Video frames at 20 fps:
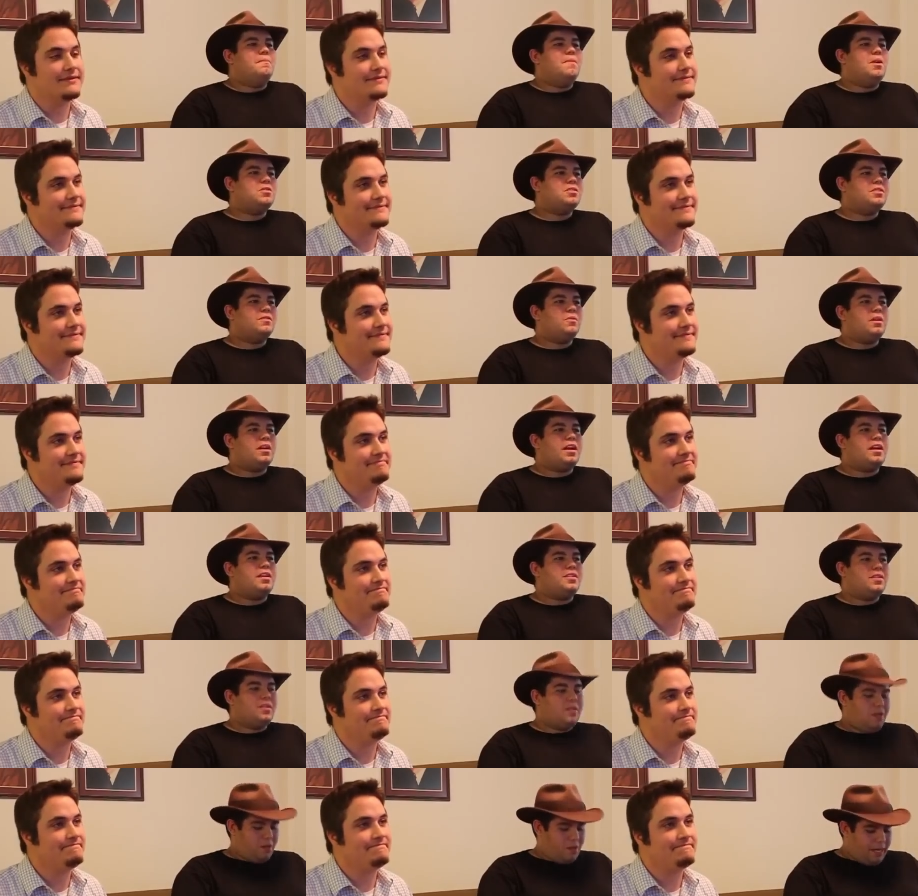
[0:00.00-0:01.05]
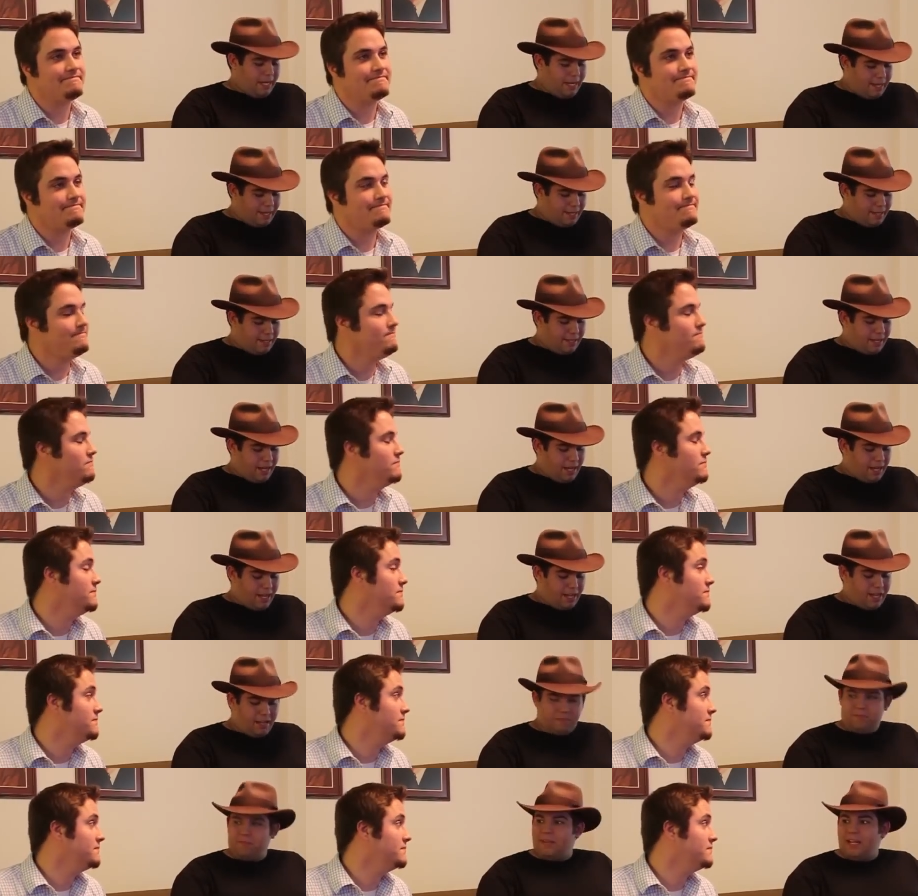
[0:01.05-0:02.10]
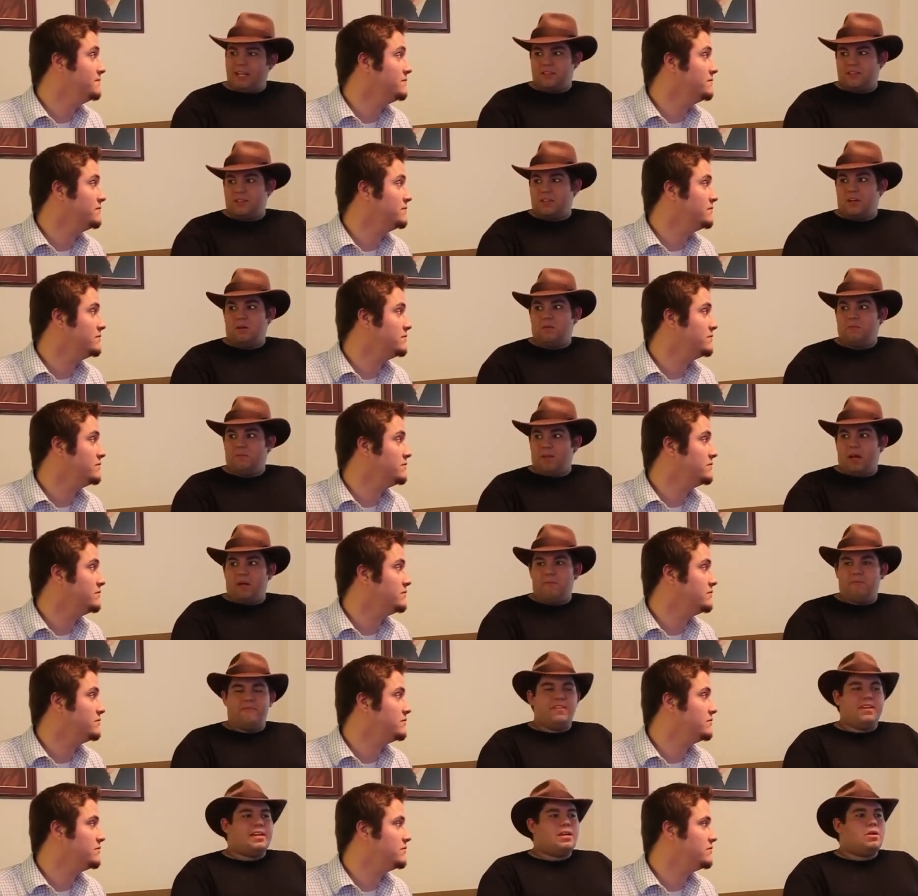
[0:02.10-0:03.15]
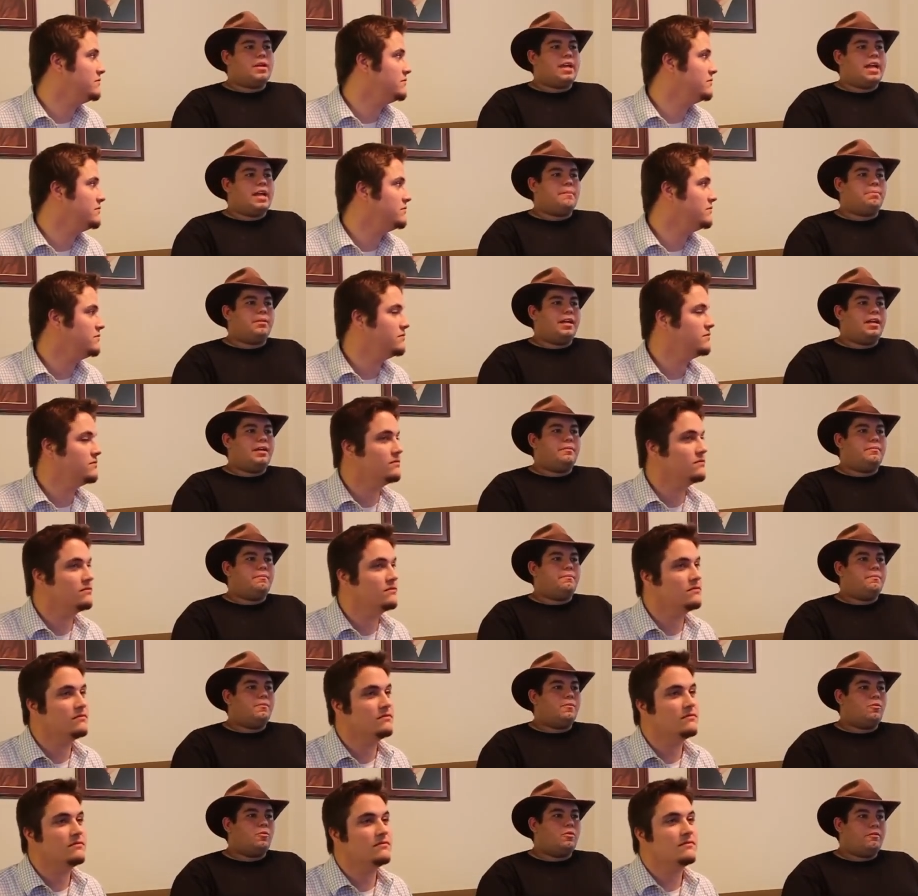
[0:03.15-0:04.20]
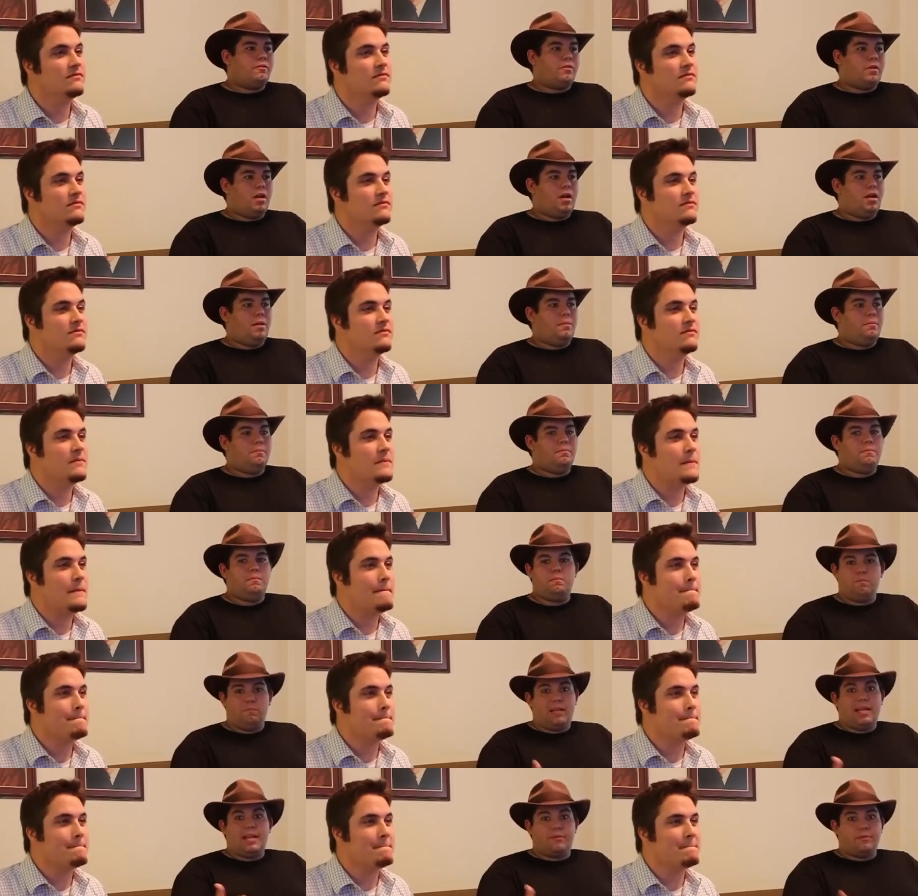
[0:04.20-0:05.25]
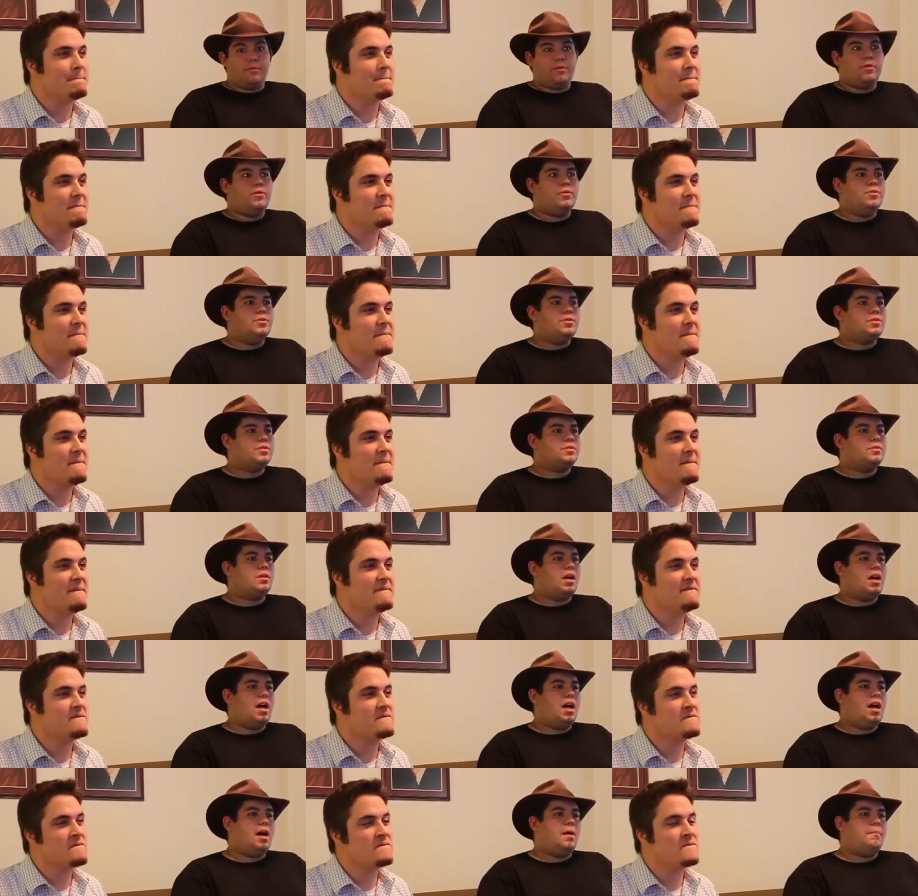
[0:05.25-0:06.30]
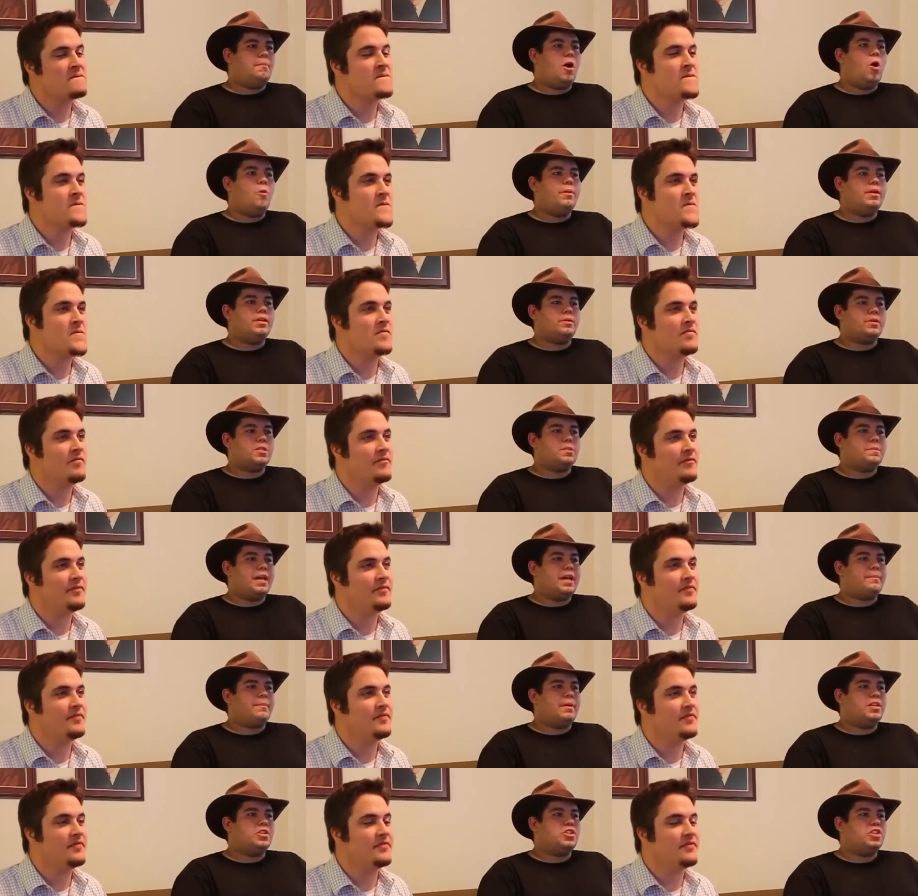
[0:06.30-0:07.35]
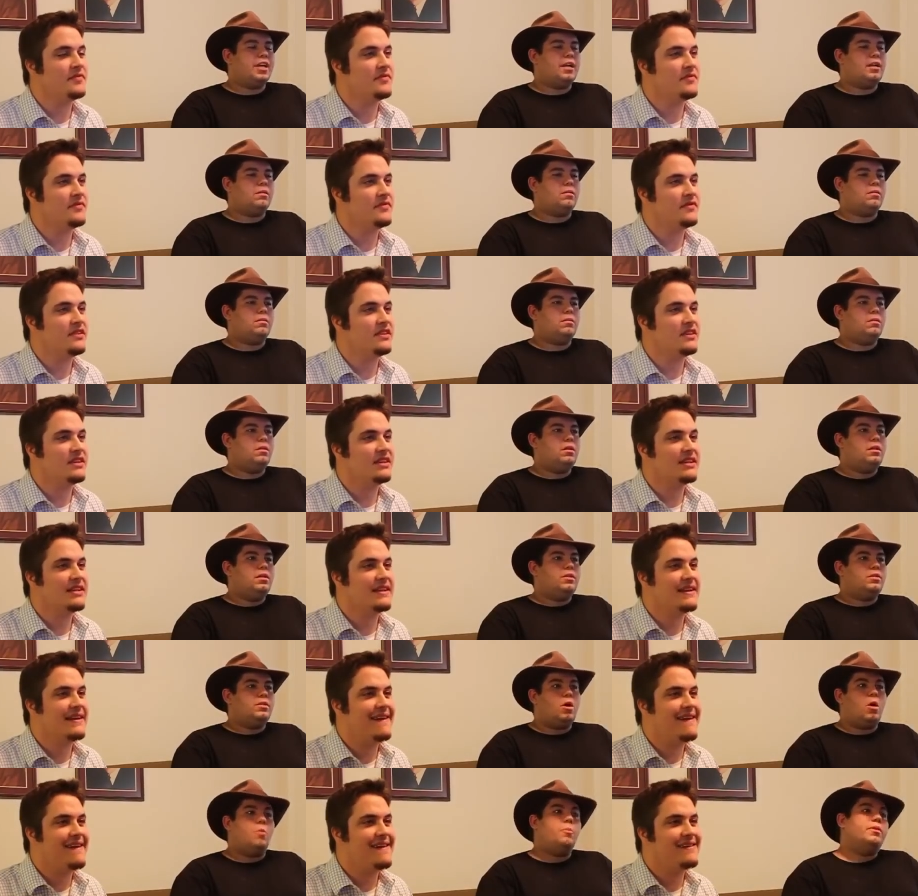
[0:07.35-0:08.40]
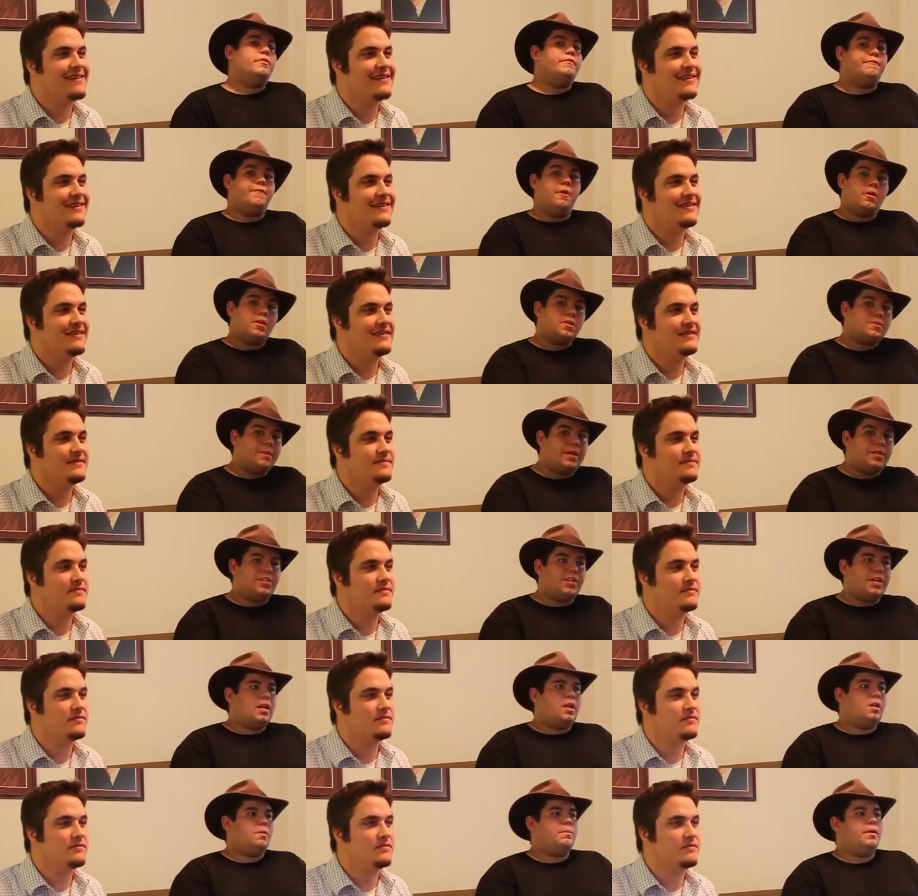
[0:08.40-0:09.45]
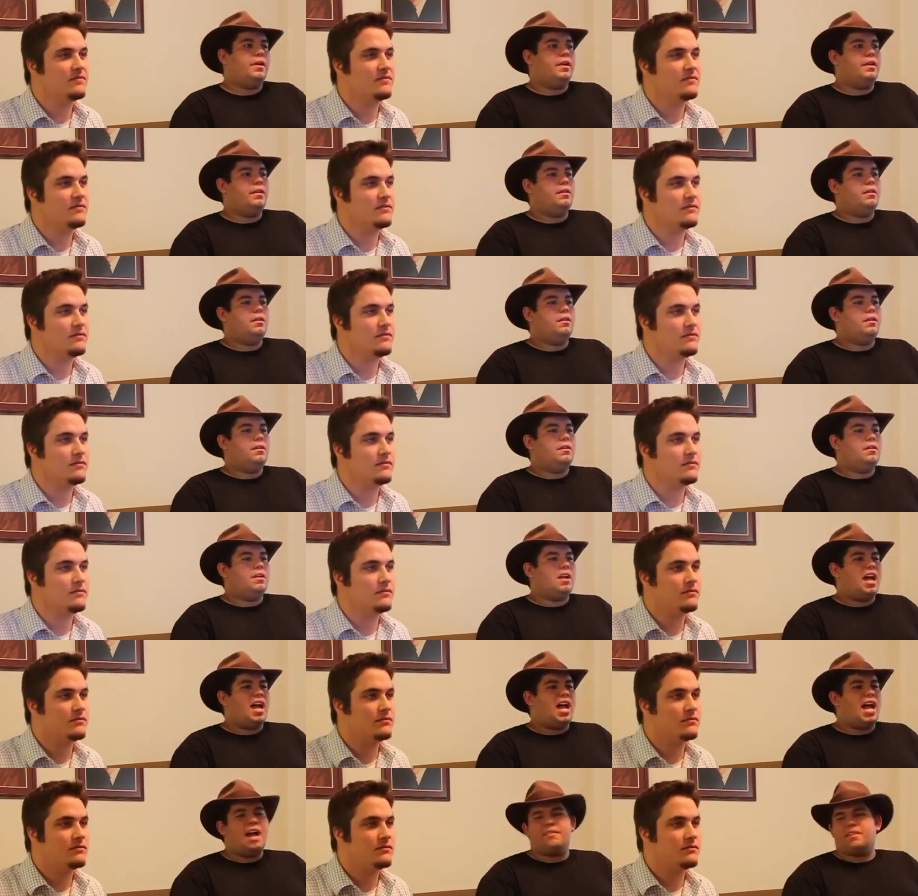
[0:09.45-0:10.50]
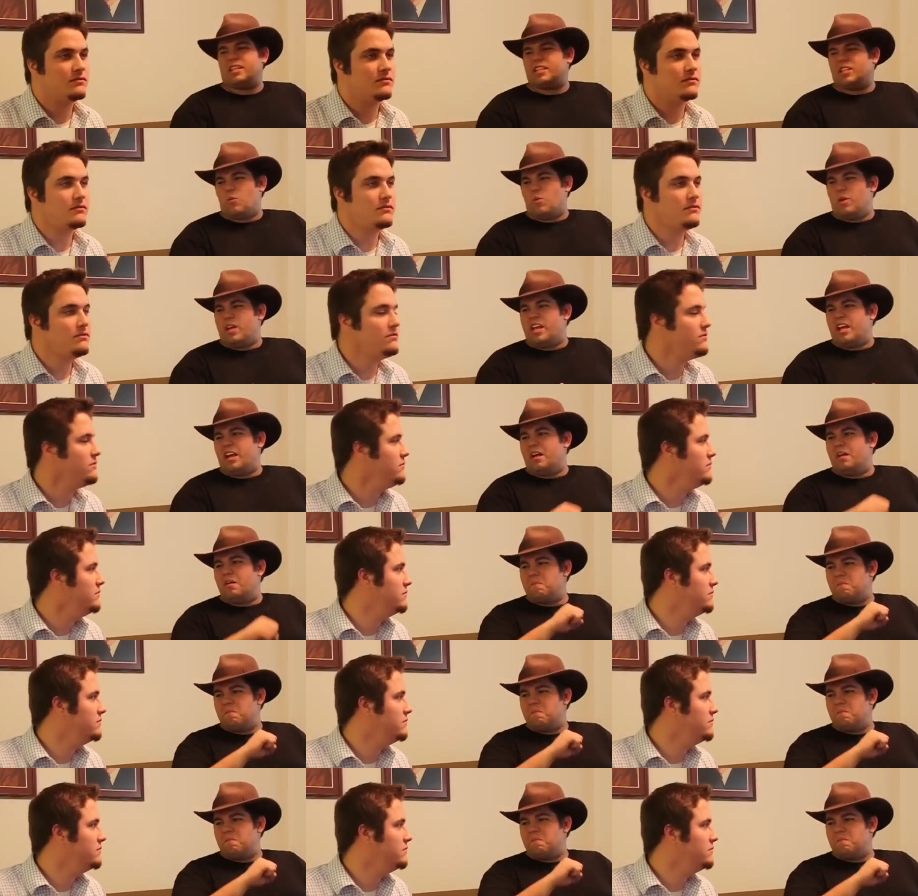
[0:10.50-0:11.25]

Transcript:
Speaker 1: it. Most of what I do is, uh, as you know, um, video gameplay um, playthroughs. I'm um, mm. Mm-hmm. hoping to expand my channel, hoping to focus my channel, but I've got the wing.